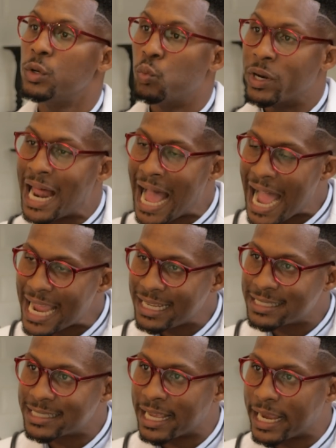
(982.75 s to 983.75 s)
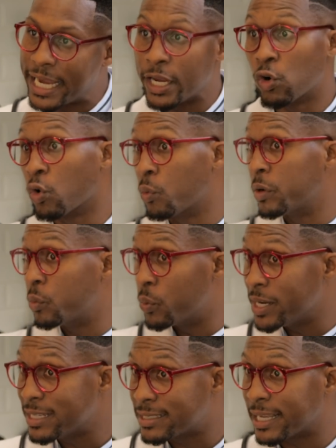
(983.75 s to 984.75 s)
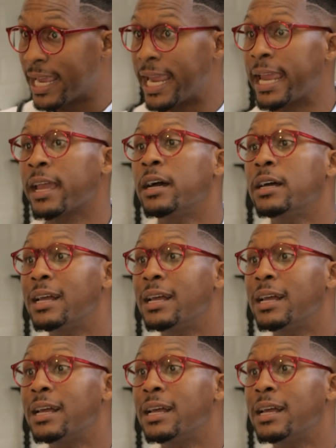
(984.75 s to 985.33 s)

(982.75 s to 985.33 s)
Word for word: When I say, or when we say,